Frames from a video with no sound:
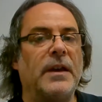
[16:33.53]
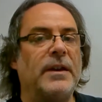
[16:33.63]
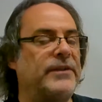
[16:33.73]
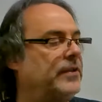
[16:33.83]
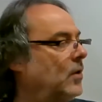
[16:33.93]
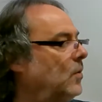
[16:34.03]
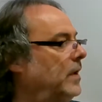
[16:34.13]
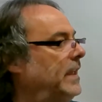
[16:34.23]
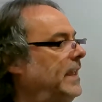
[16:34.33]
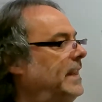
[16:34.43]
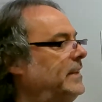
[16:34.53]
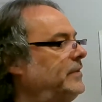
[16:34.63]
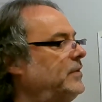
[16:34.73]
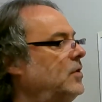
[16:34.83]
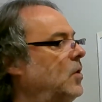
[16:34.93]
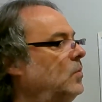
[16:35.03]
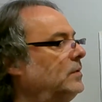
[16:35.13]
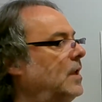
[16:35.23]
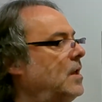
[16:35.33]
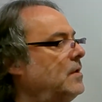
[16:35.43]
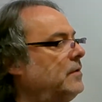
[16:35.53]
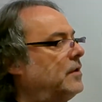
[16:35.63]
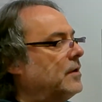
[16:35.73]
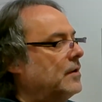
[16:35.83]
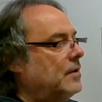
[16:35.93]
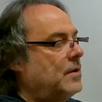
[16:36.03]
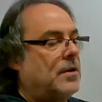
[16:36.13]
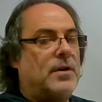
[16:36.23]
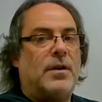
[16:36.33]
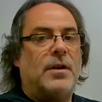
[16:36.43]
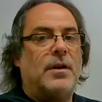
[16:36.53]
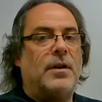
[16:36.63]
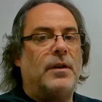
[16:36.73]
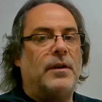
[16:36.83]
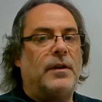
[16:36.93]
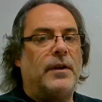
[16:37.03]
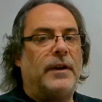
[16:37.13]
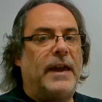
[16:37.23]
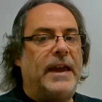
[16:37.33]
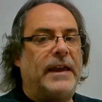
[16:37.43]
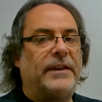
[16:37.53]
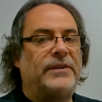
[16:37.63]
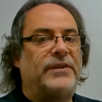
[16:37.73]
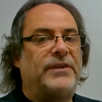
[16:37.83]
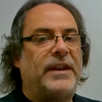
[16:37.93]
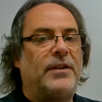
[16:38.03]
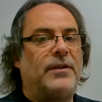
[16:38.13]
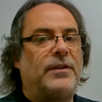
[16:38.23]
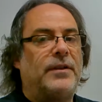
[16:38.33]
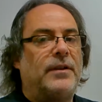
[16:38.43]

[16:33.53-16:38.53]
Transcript: So it is no longer a sealed